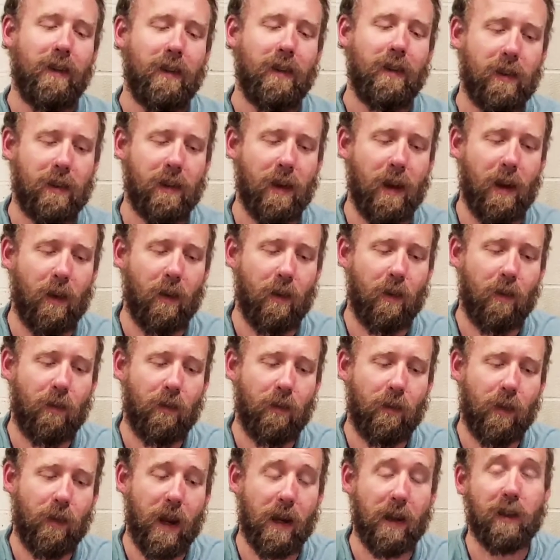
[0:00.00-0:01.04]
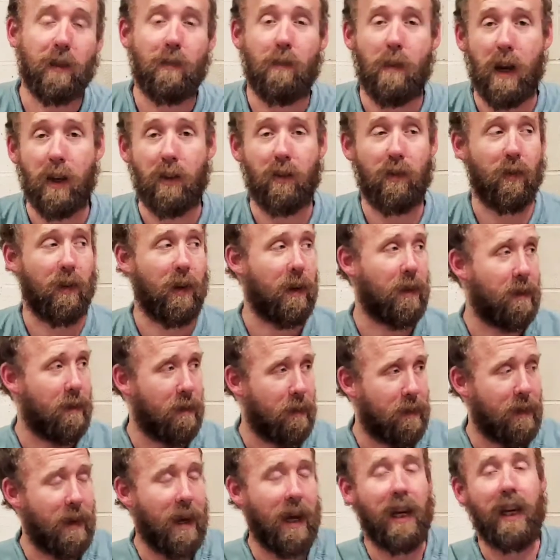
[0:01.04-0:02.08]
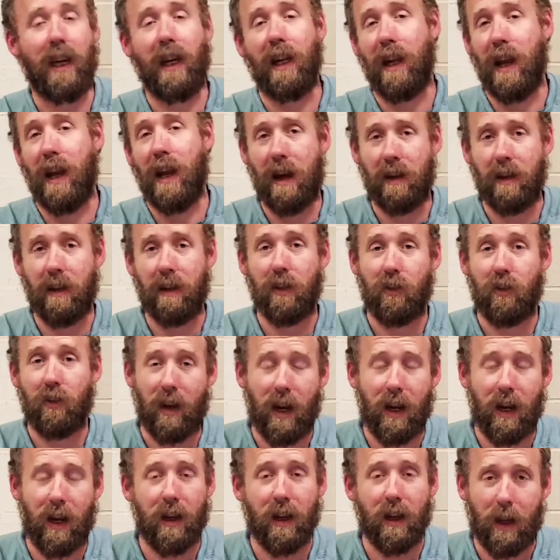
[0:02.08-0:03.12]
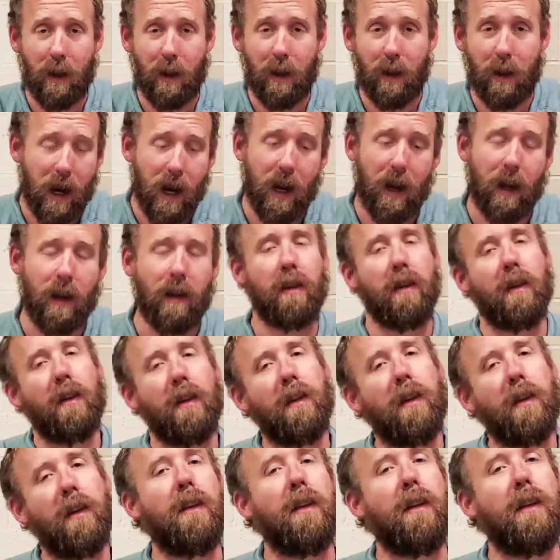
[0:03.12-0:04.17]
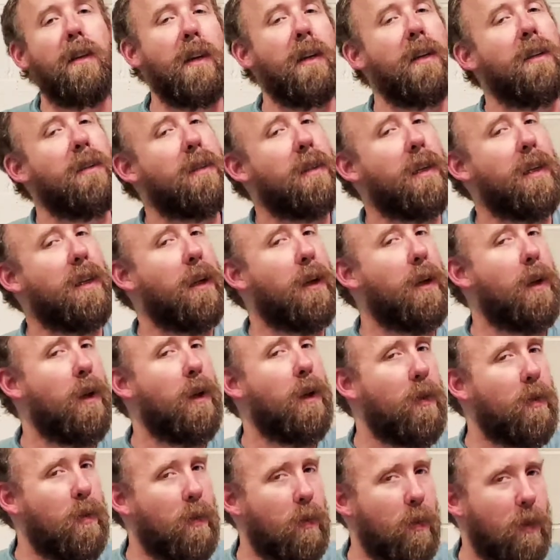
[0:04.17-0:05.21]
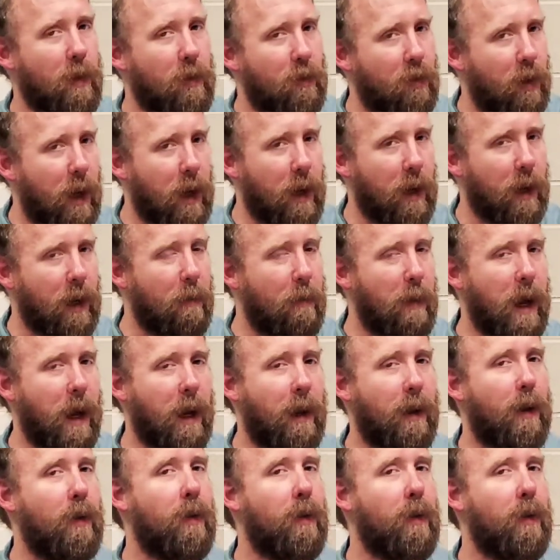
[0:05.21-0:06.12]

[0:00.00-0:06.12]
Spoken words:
So, and especially taking out of the chain of command, things need to go through the chain of command.